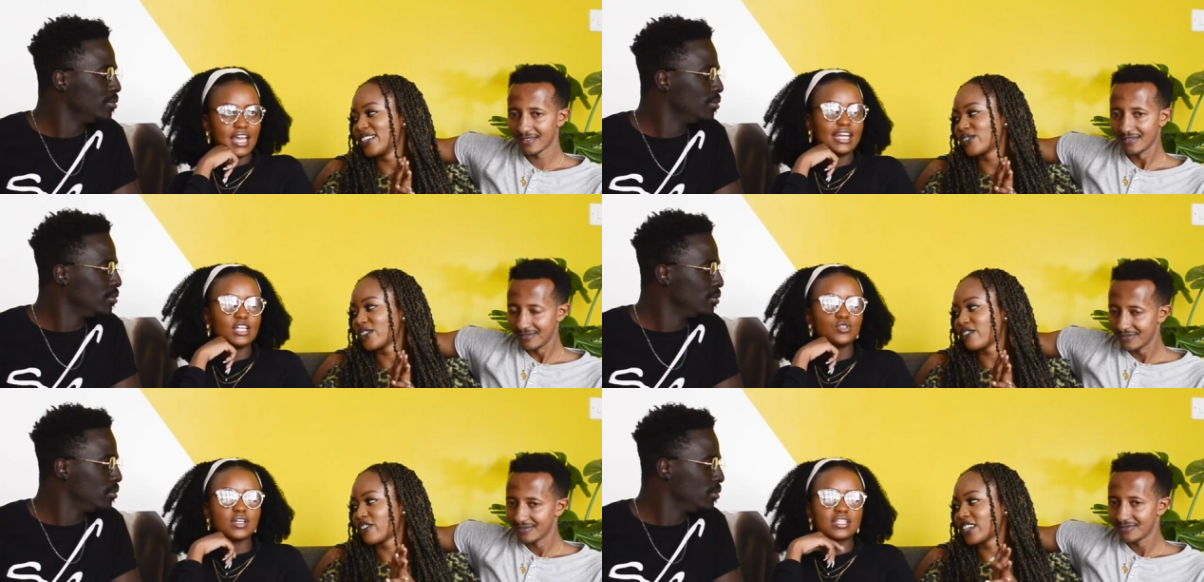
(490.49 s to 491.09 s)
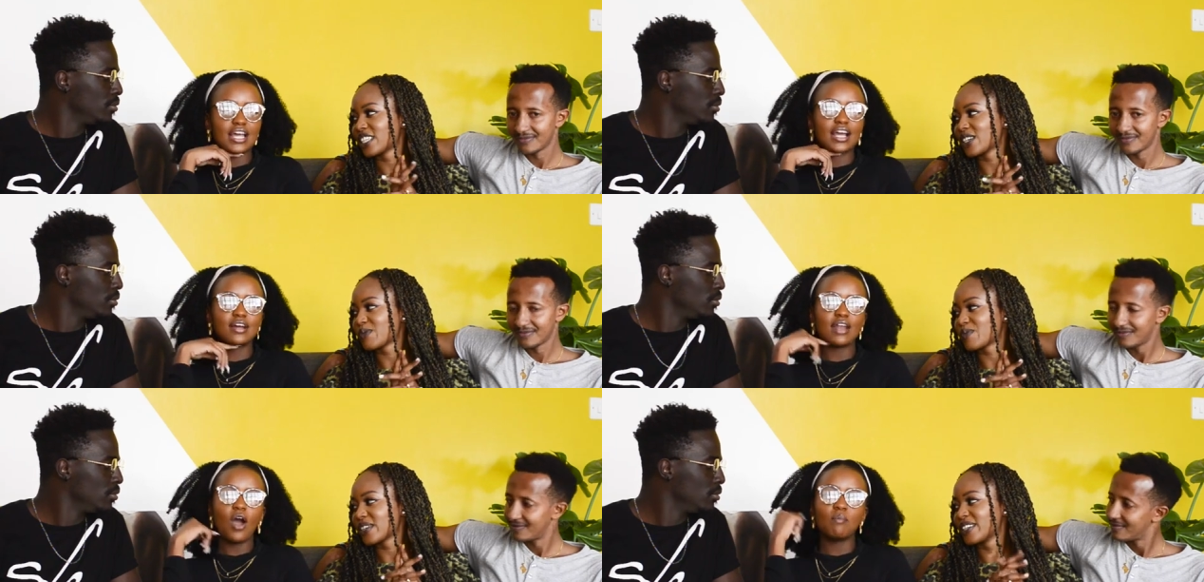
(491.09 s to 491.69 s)
Speaker 1: and it was
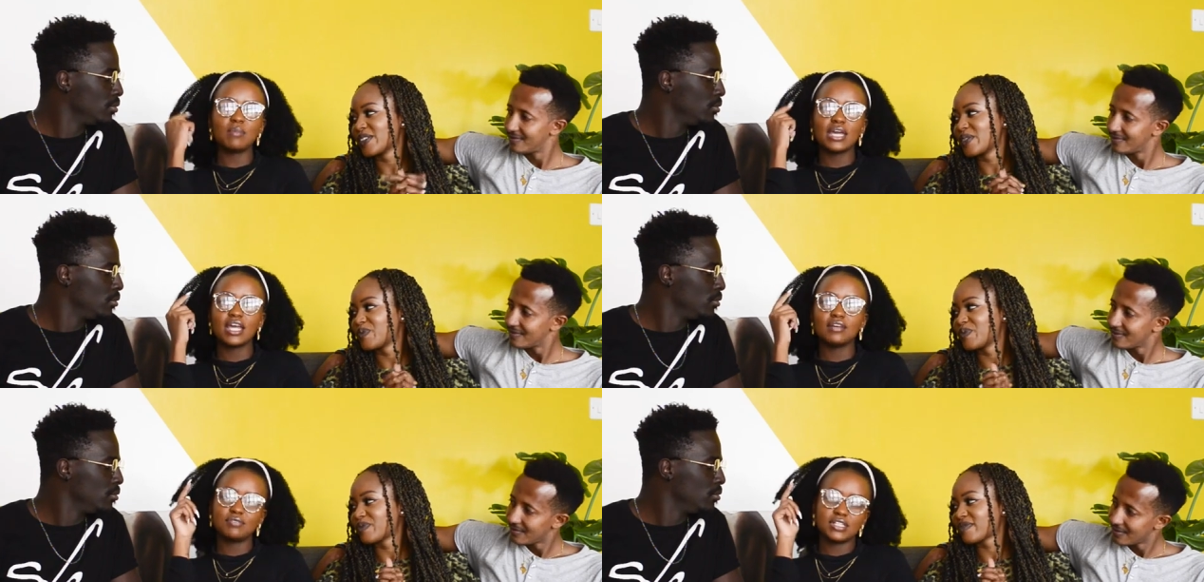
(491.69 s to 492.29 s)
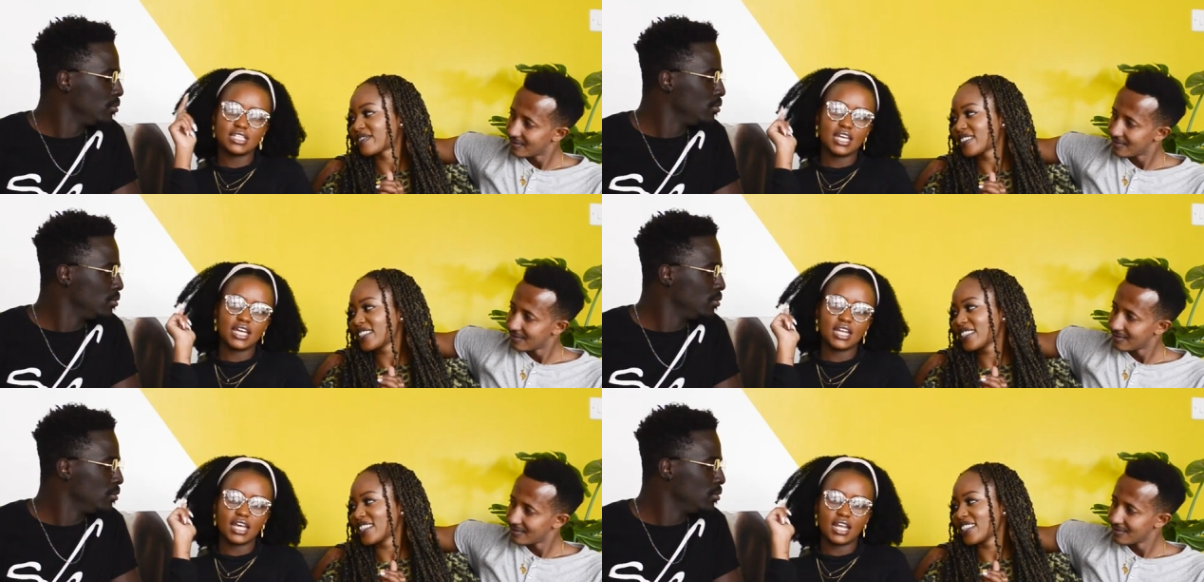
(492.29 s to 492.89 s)
like now me
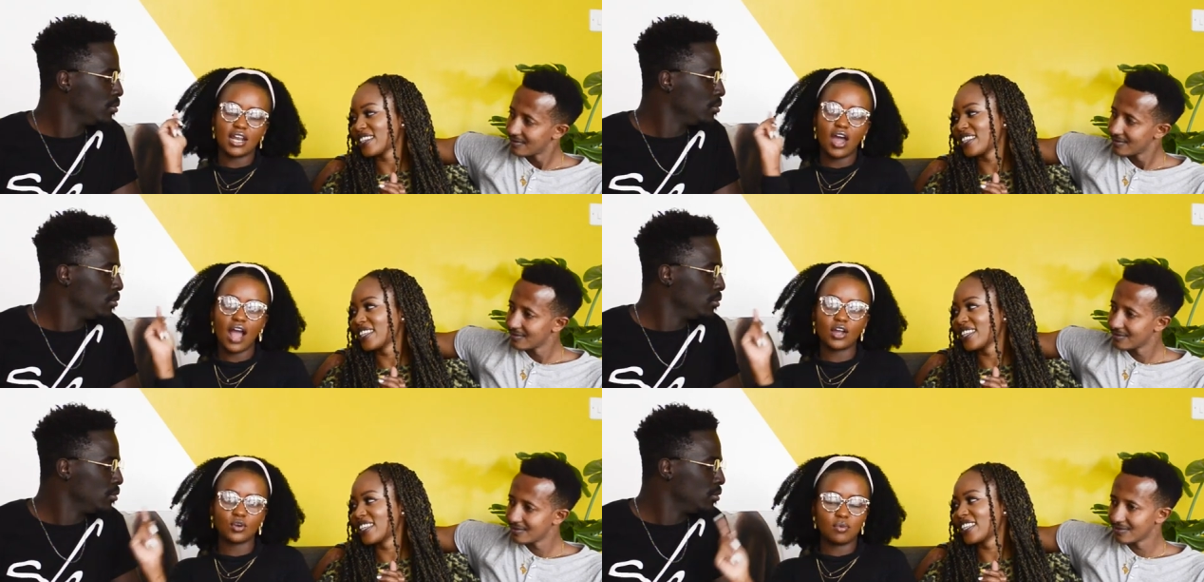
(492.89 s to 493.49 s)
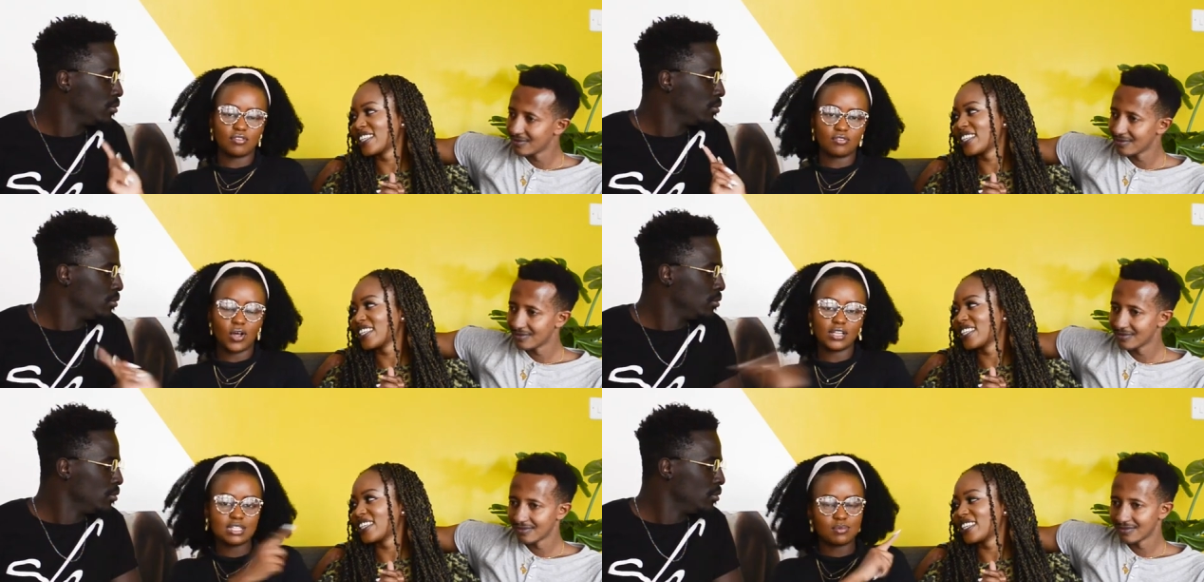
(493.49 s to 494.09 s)
fitting in in a group
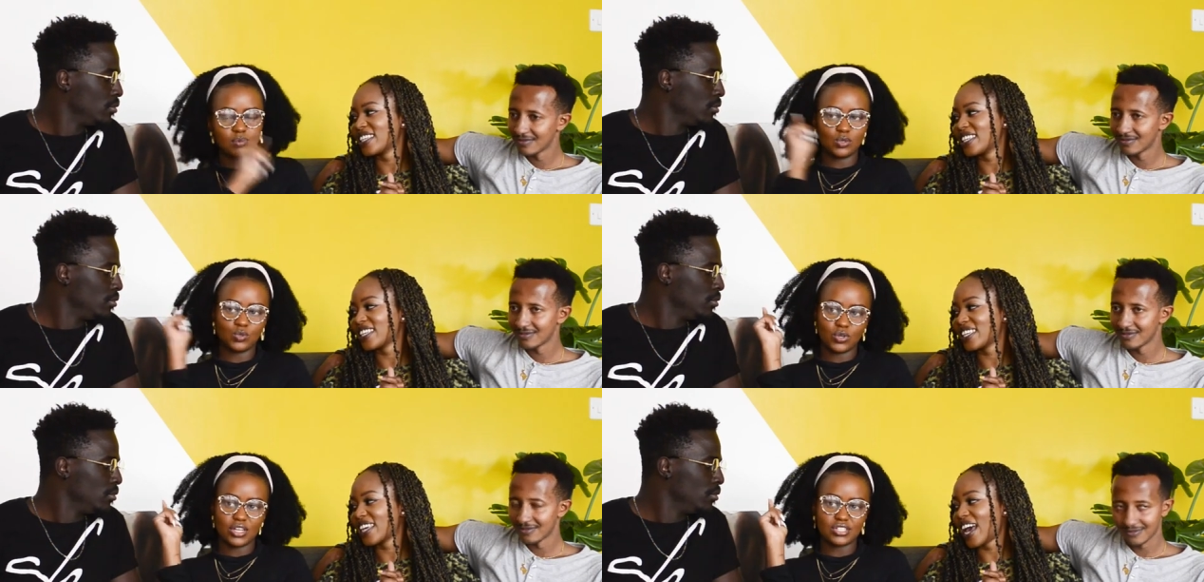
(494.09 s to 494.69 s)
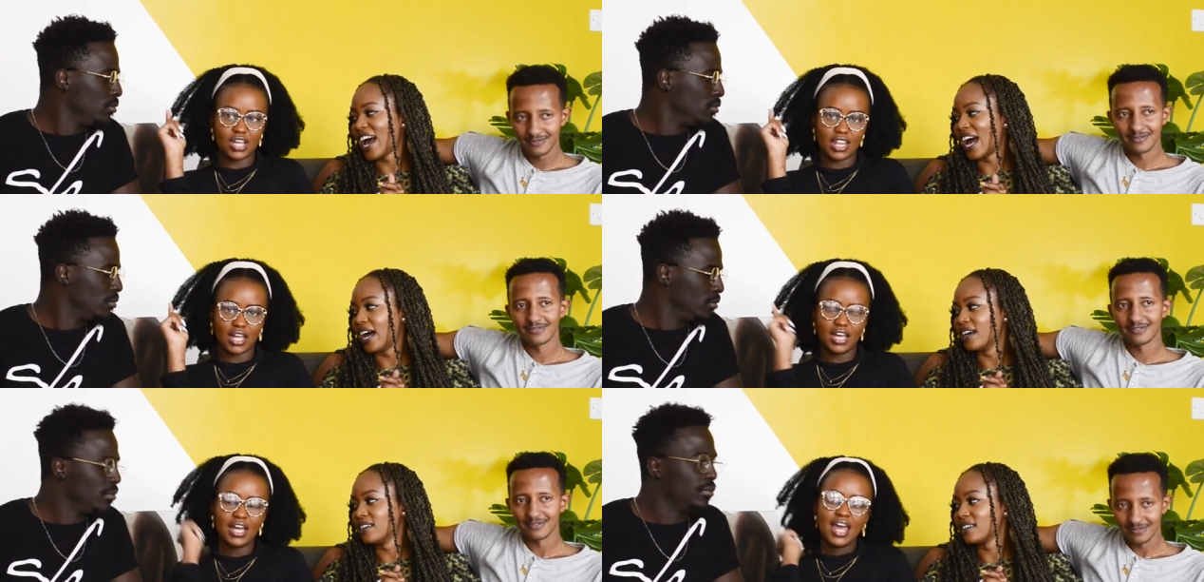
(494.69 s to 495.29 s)
of all these people who know yeah.
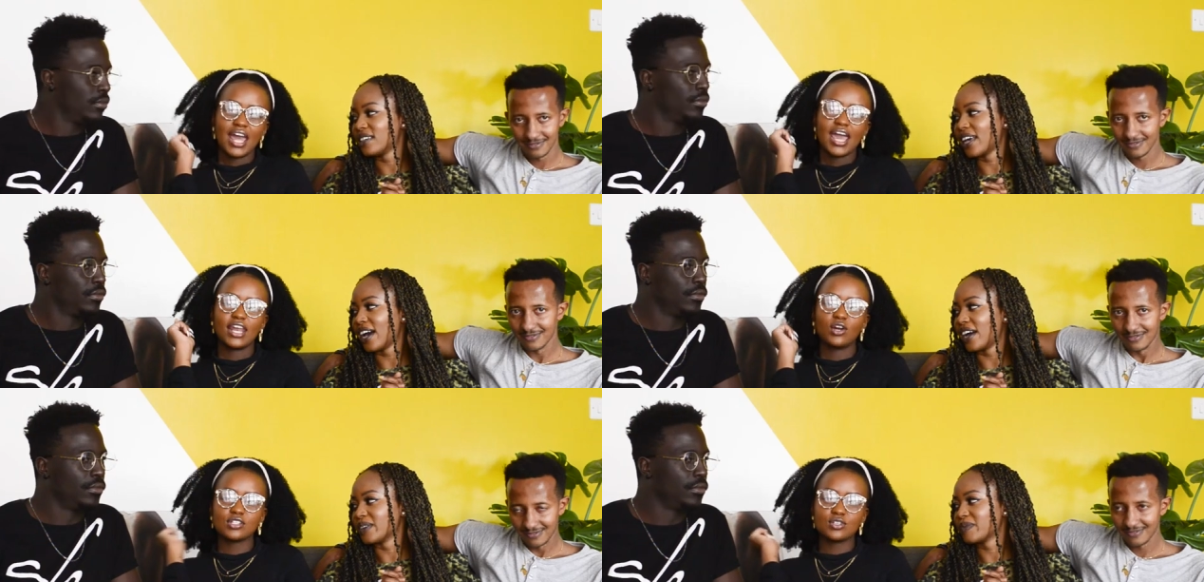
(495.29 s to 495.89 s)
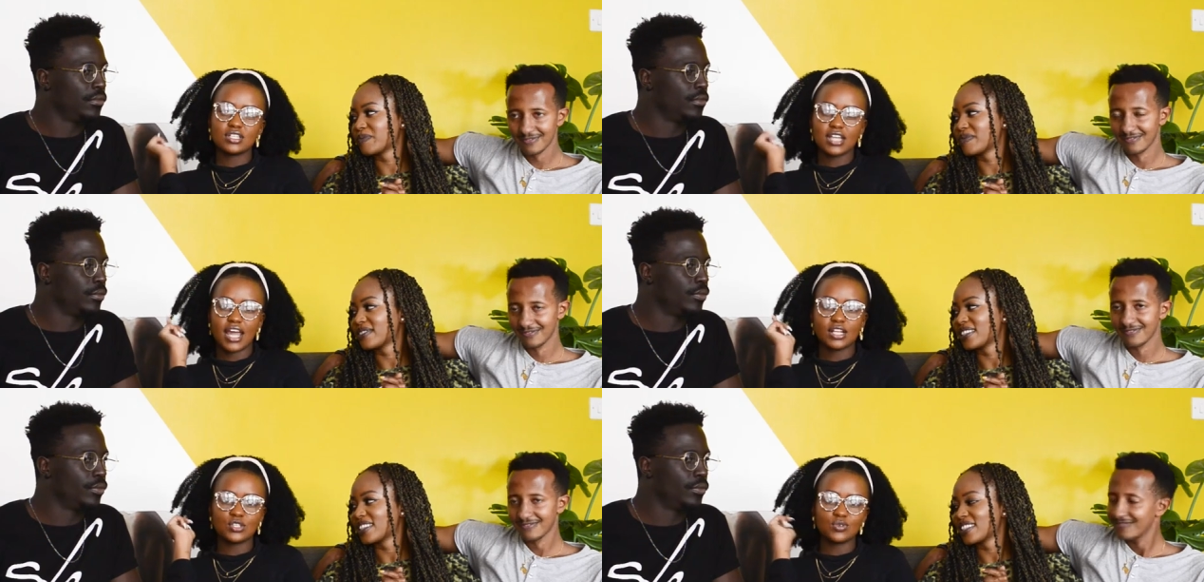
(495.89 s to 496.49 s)
each other, mm. yeah. and also
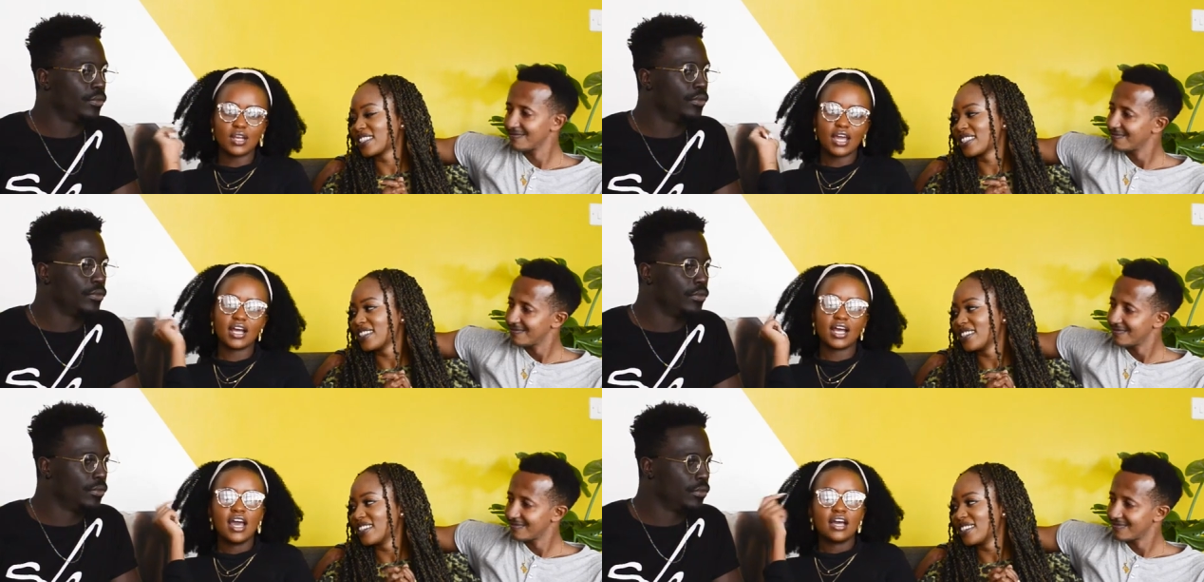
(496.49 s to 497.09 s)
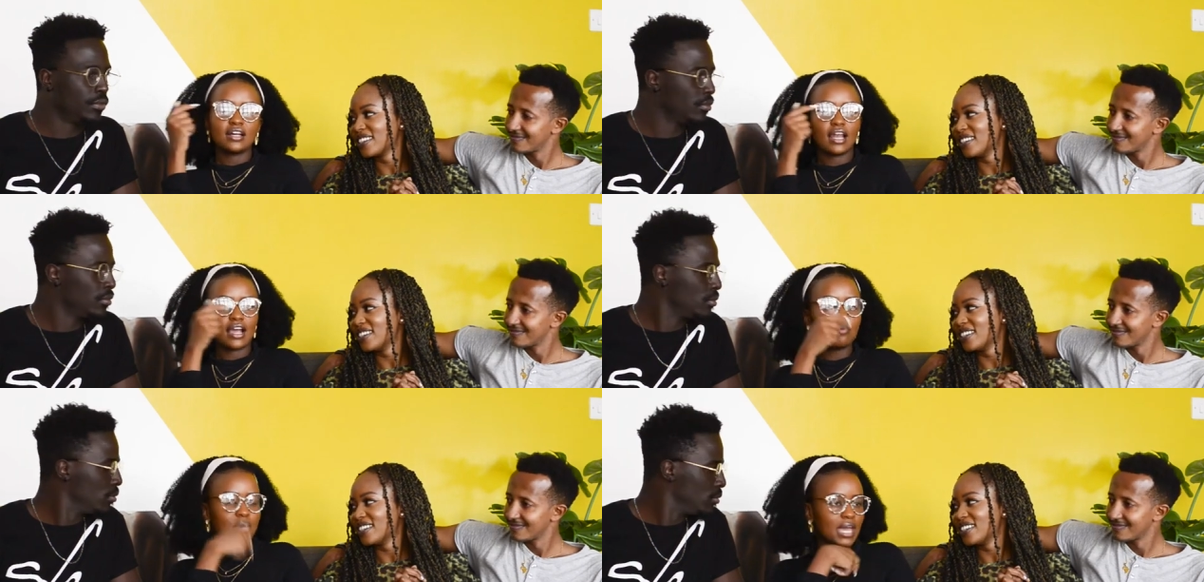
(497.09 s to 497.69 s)
trying to like,
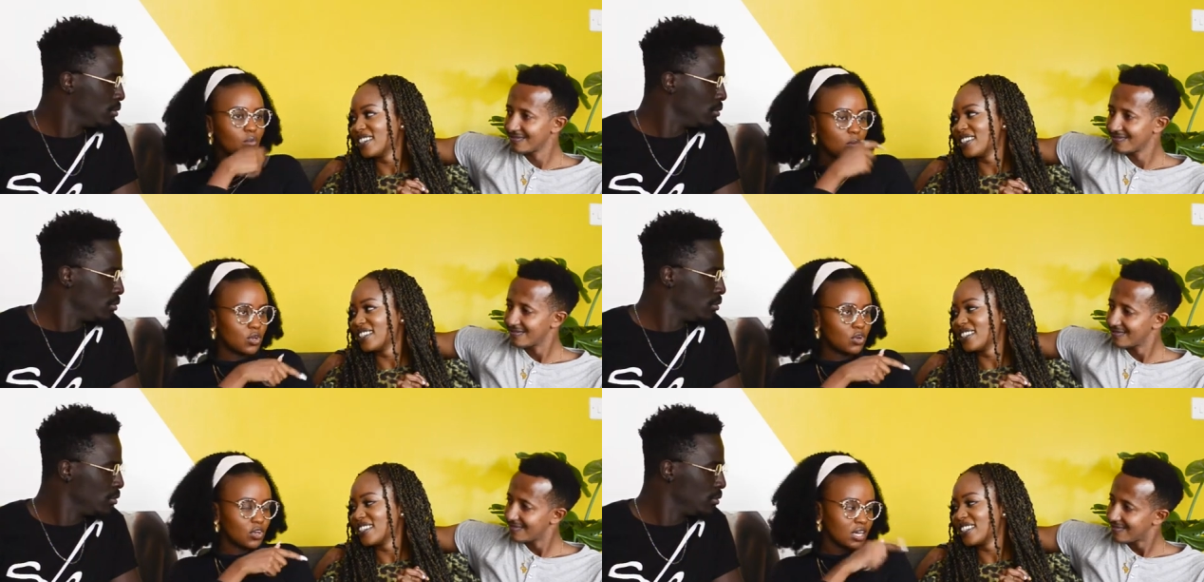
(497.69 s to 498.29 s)
like me and Wamoyo